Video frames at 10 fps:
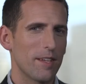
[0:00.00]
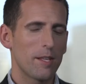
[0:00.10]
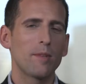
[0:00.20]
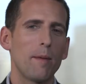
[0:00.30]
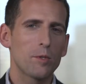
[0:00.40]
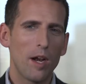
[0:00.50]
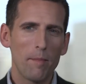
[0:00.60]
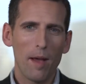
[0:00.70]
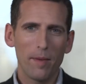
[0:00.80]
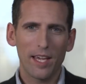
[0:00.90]
Sometimes when
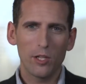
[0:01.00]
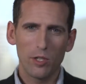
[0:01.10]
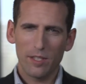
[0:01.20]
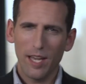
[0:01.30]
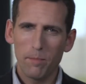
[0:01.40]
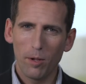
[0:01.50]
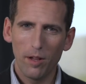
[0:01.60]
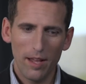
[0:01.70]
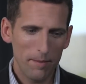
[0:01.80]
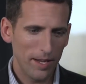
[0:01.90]
I'm at my kitchen
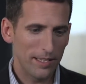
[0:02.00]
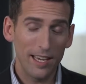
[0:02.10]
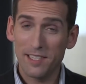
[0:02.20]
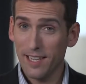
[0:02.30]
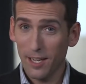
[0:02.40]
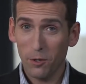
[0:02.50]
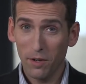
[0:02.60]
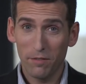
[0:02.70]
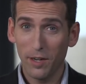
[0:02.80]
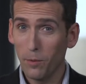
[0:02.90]
table and my day is not
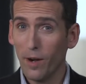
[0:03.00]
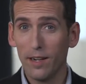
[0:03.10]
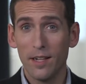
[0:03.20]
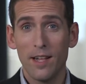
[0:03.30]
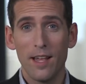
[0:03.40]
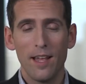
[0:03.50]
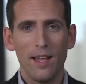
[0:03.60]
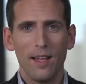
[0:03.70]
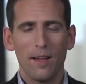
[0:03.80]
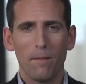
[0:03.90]
going very well,
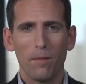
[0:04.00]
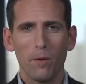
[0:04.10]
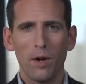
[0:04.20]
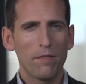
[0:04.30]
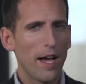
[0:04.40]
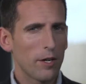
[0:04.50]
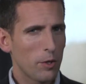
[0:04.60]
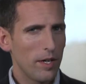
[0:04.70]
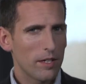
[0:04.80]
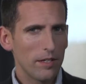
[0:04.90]
when I've gotten a
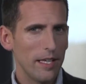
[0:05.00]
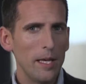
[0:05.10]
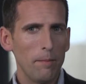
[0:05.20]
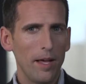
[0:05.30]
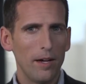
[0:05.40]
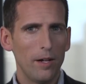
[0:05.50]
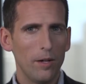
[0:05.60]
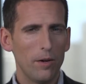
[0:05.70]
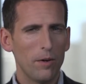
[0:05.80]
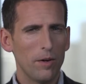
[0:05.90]
critical
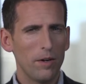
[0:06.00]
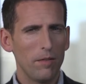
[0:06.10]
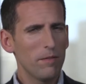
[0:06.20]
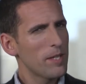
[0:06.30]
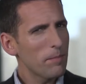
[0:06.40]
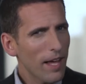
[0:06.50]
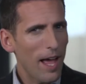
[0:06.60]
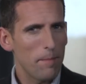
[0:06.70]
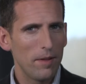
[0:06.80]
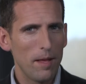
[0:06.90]
email or something
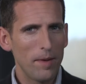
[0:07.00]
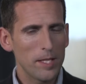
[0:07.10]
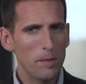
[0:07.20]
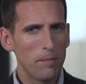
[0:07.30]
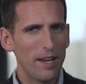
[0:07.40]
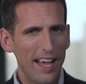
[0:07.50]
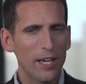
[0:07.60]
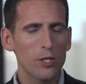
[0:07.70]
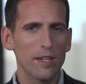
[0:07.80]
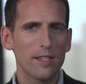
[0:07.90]
happened that makes me a bit
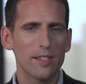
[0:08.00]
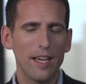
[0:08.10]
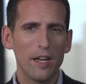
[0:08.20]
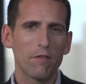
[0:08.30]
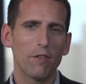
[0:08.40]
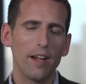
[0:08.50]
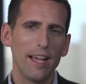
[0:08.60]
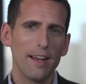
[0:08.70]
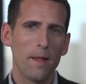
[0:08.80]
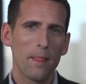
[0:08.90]
anxious and
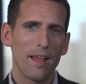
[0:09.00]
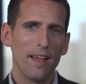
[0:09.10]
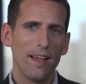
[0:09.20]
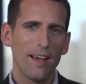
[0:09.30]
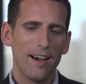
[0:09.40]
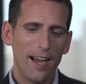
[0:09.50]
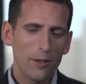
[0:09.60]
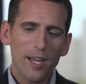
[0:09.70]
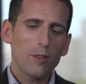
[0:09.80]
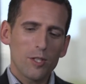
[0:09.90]
afraid, I
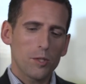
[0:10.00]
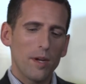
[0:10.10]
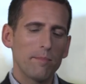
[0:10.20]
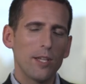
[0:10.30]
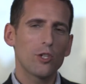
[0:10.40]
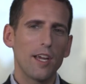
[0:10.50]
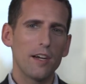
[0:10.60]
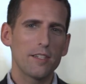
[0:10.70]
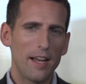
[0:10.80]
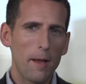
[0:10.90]
look at those three empty
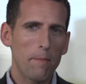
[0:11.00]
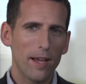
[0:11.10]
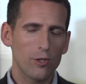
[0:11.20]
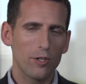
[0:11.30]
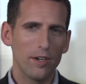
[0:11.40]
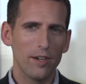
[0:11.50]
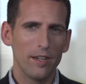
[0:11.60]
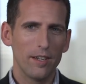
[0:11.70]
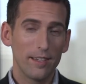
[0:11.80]
chairs and I picture